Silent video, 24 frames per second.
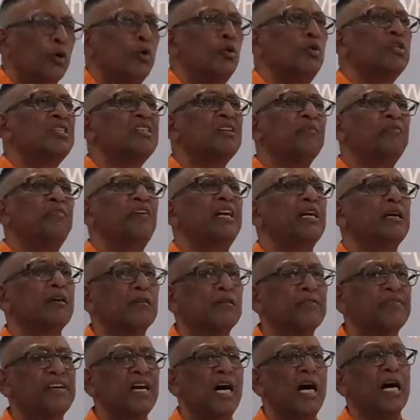Who's the finger
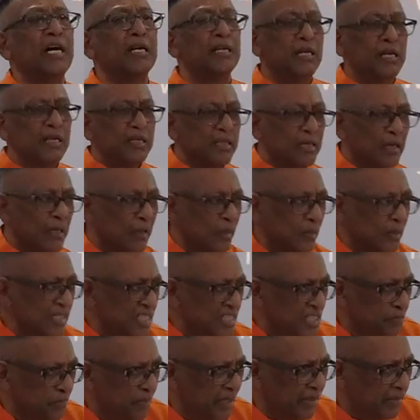of God? The Holy
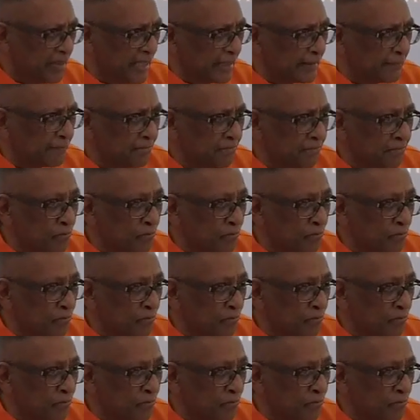Spirit.